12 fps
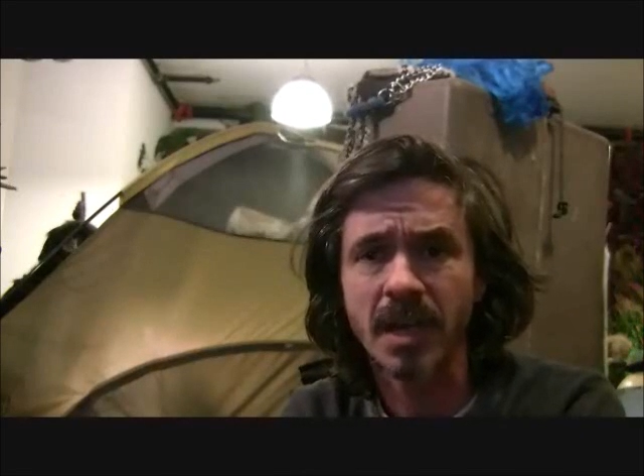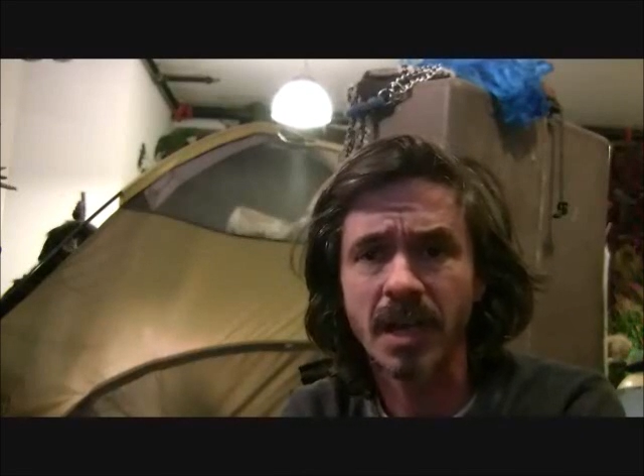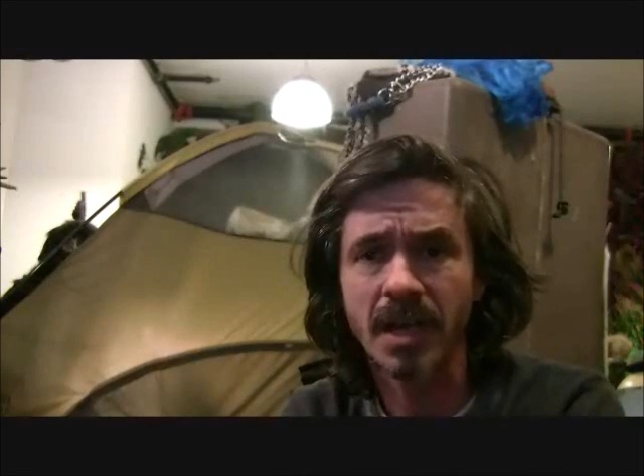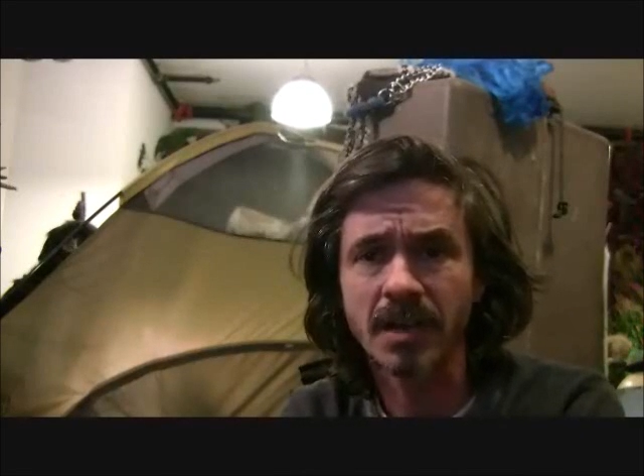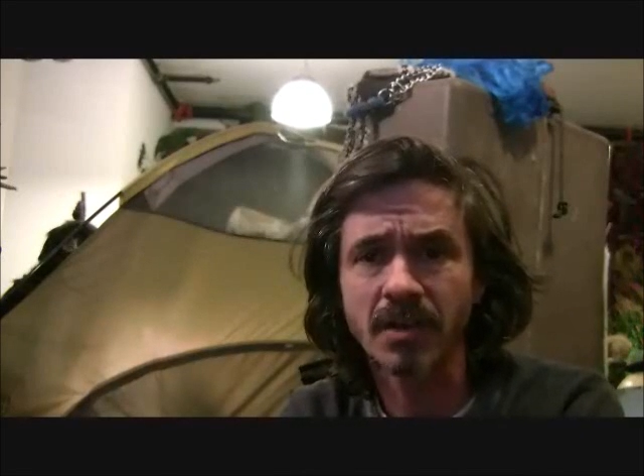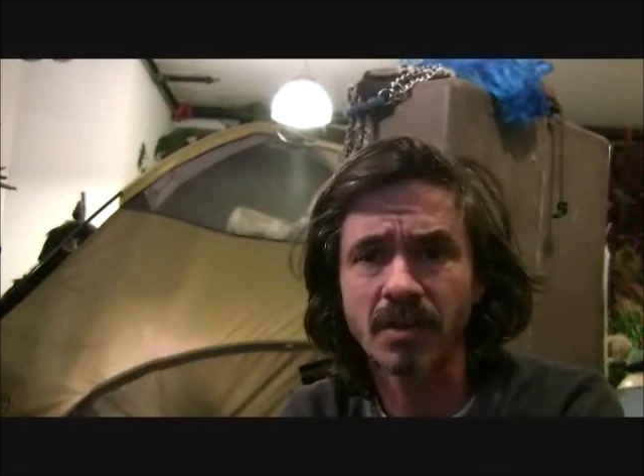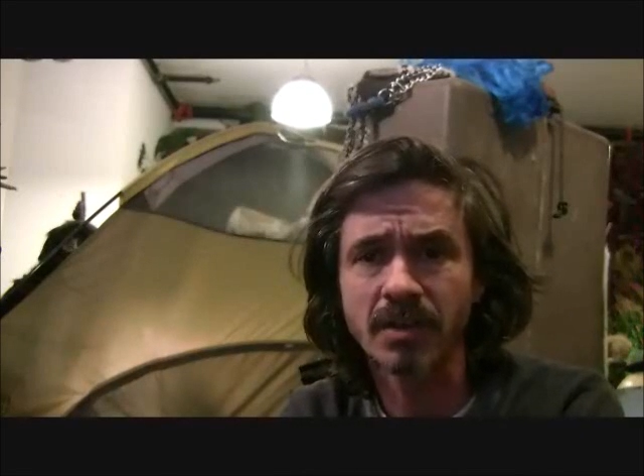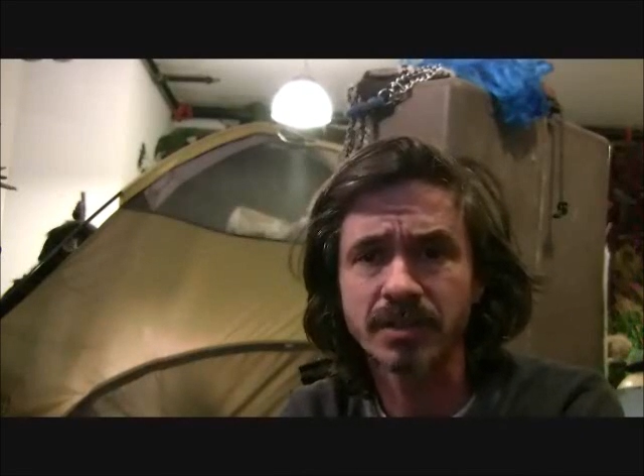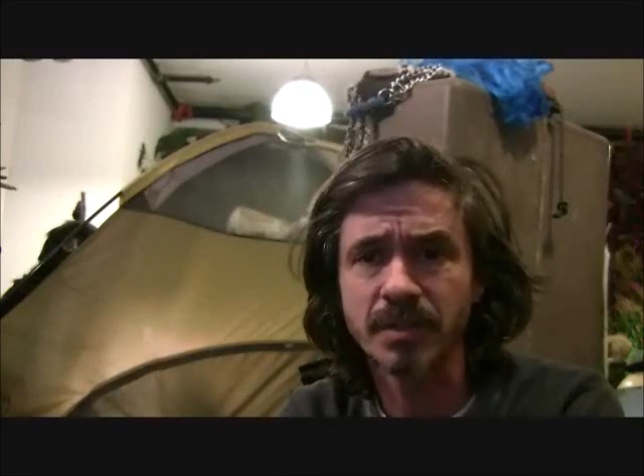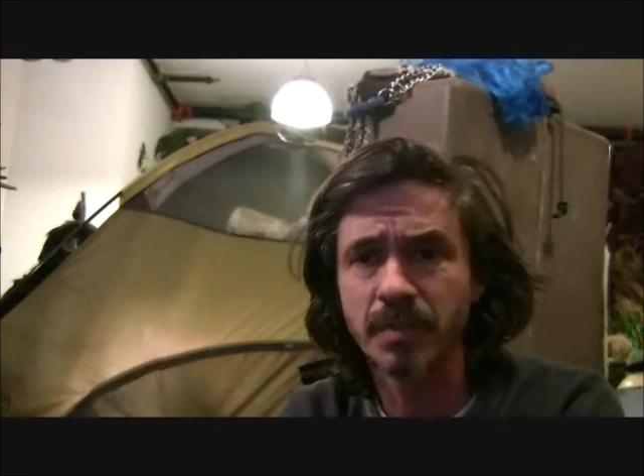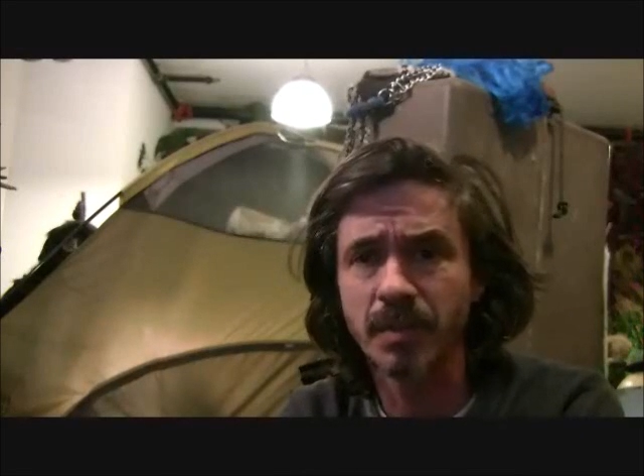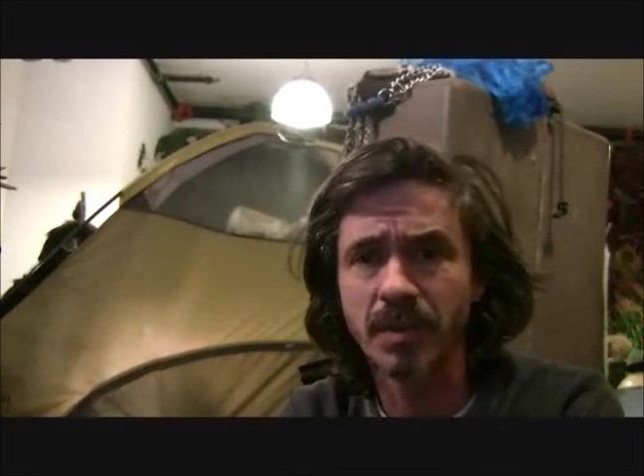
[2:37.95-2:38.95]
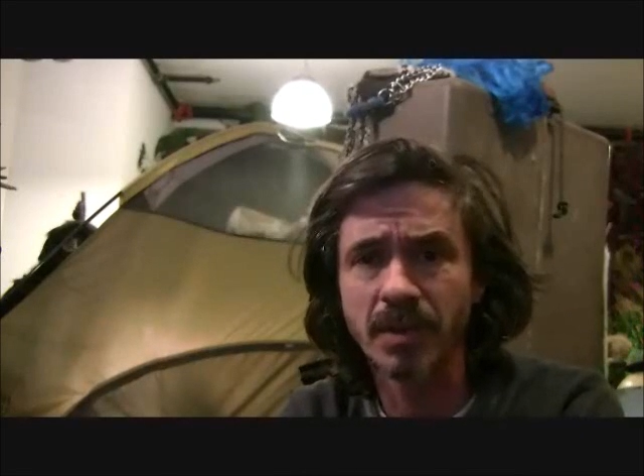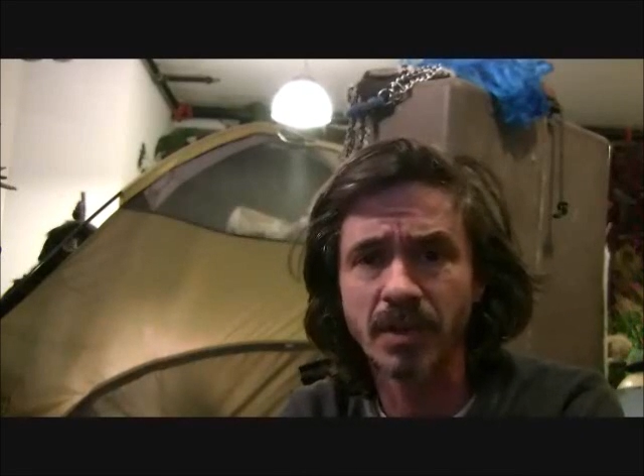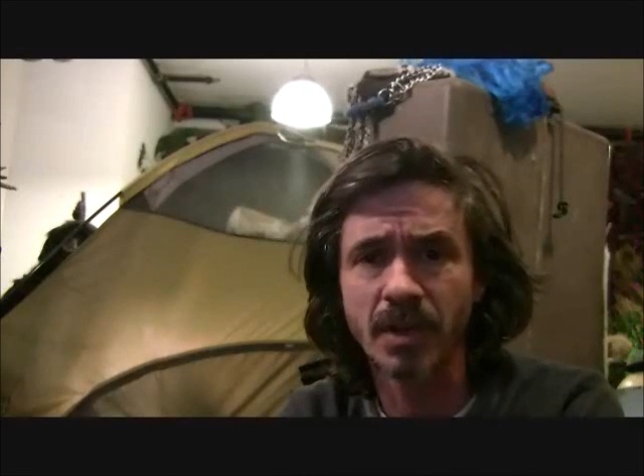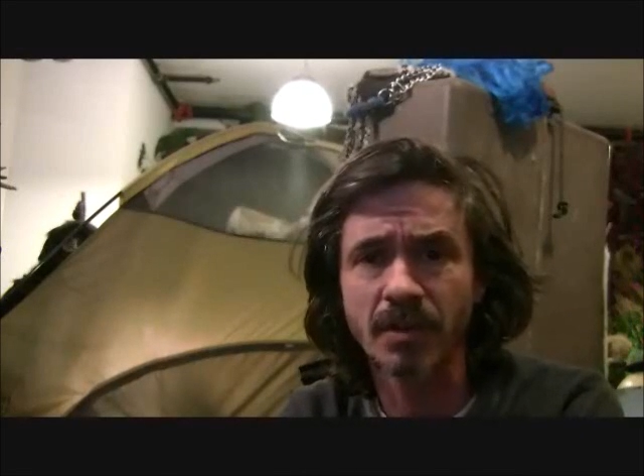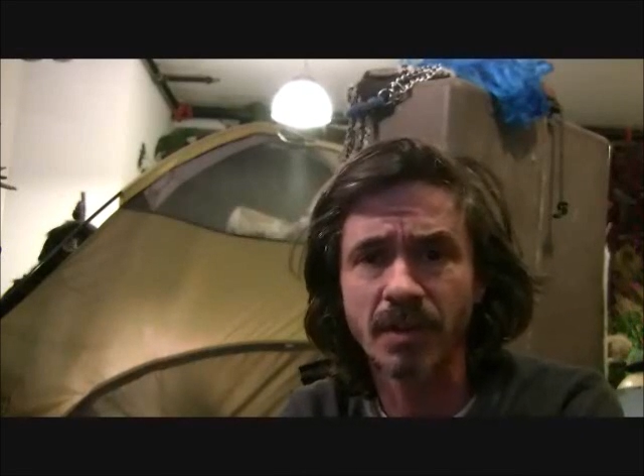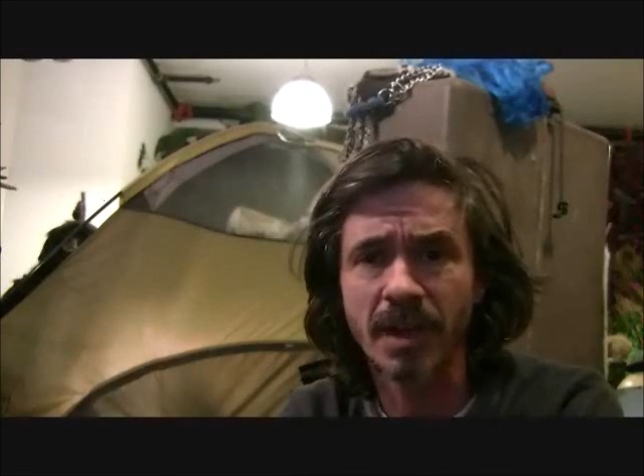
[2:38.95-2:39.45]
and there's
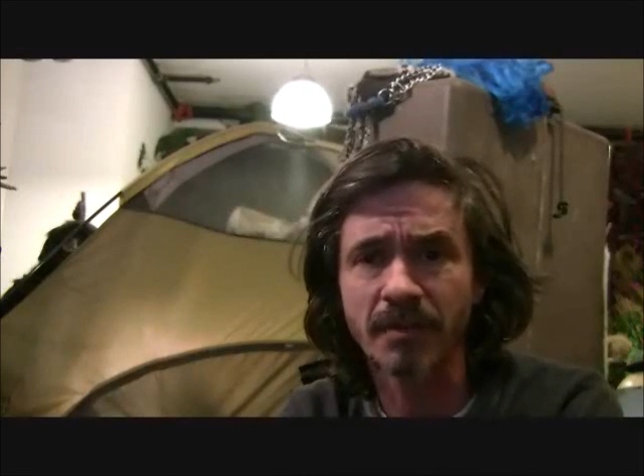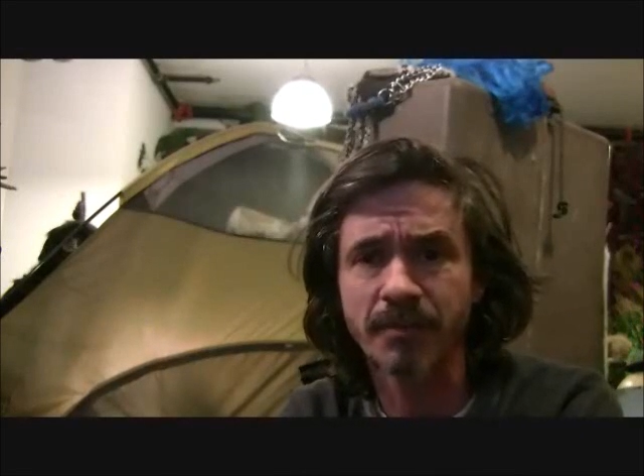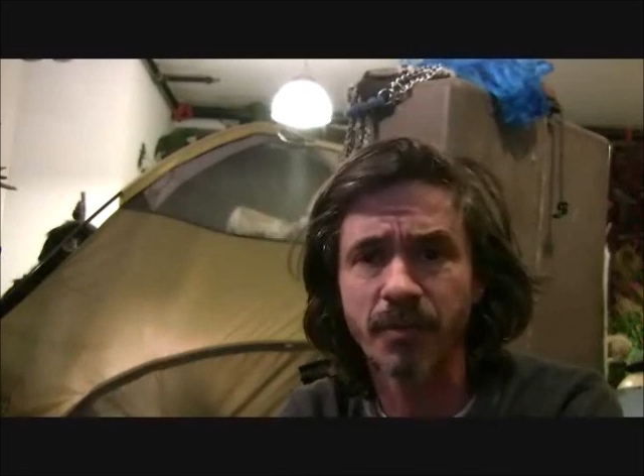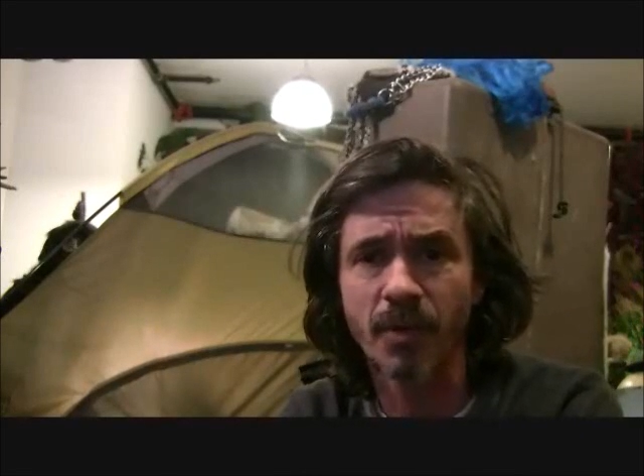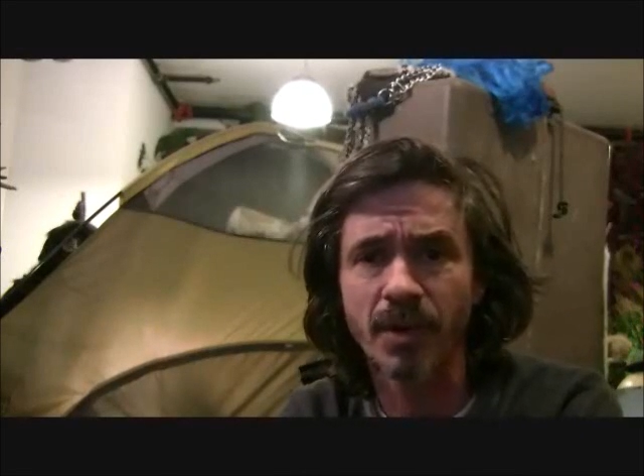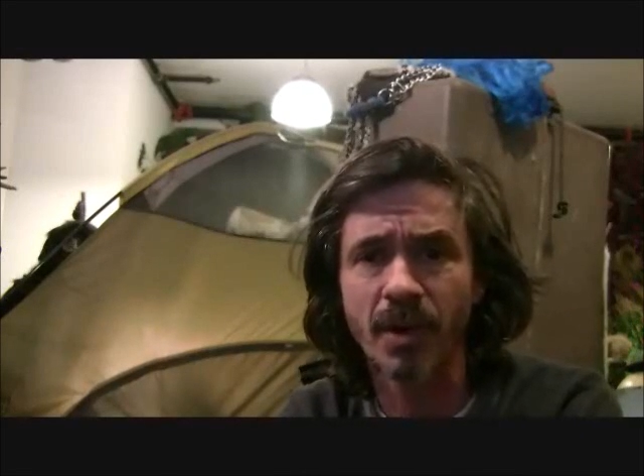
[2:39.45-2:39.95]
you have 4